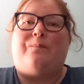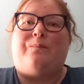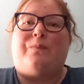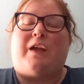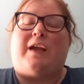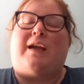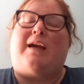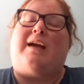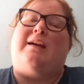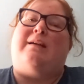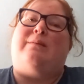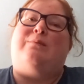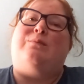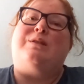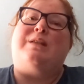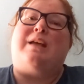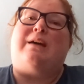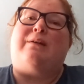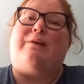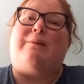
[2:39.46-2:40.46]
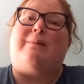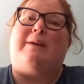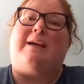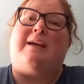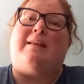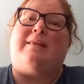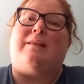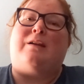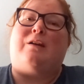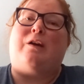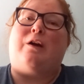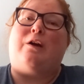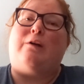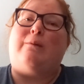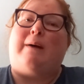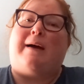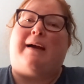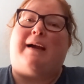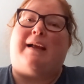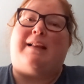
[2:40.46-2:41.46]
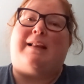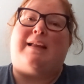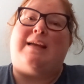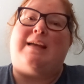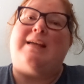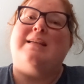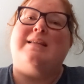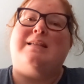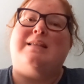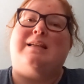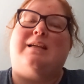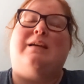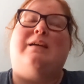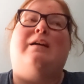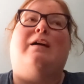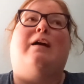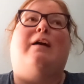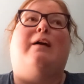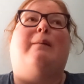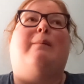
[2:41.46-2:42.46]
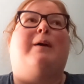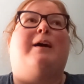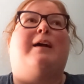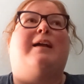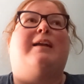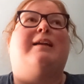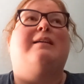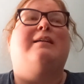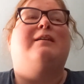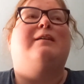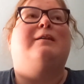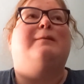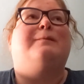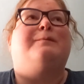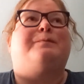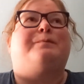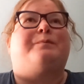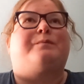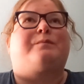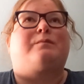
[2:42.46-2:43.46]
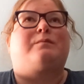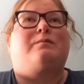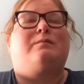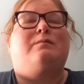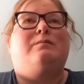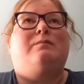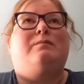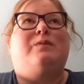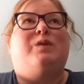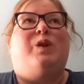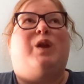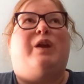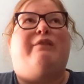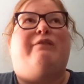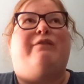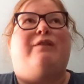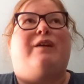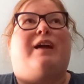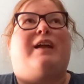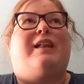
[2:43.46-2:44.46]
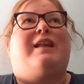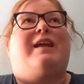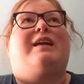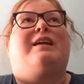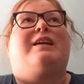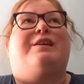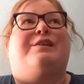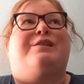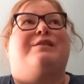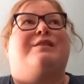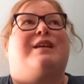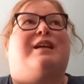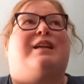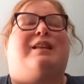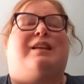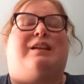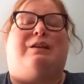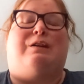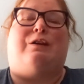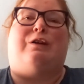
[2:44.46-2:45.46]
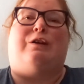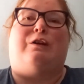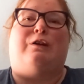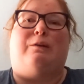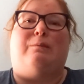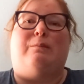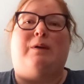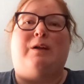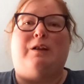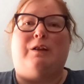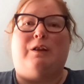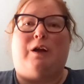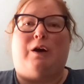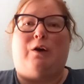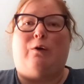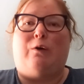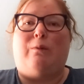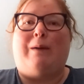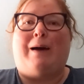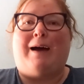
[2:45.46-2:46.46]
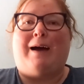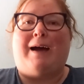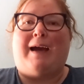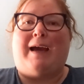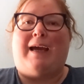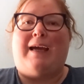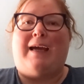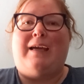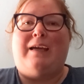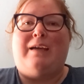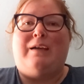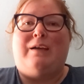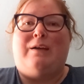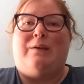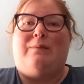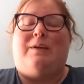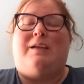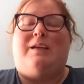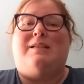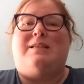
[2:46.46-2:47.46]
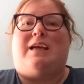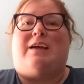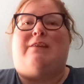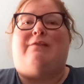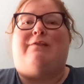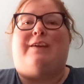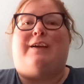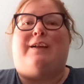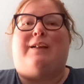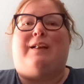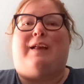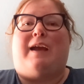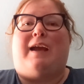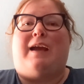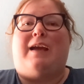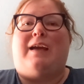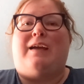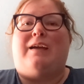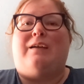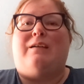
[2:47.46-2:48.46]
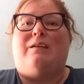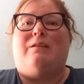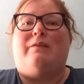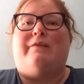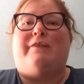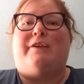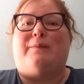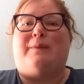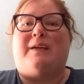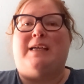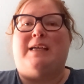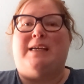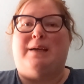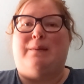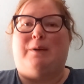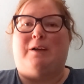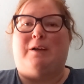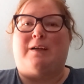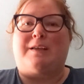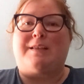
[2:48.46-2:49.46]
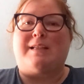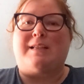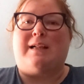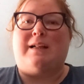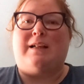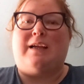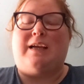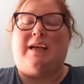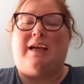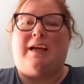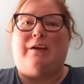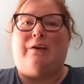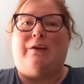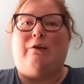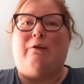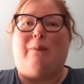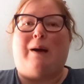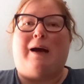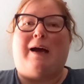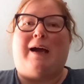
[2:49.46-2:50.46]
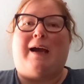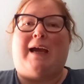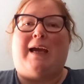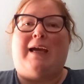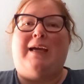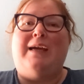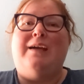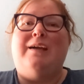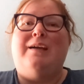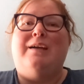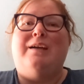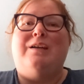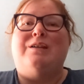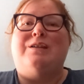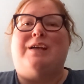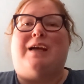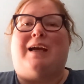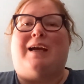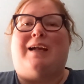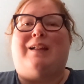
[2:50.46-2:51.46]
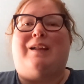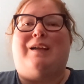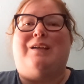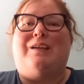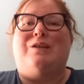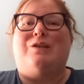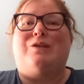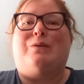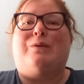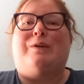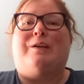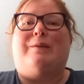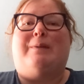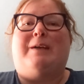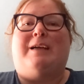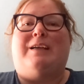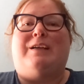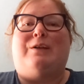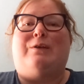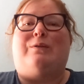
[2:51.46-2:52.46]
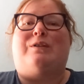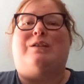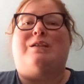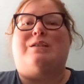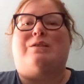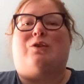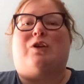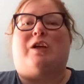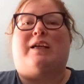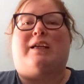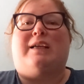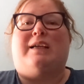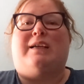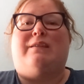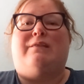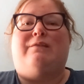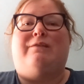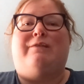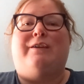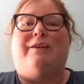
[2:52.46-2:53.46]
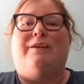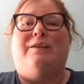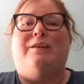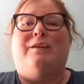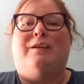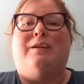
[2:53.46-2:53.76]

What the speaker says: like items that would be on their no-buy list. But if I like using the term low-buy because I feel like, for me personally, a no-buy challenge would be too restrictive.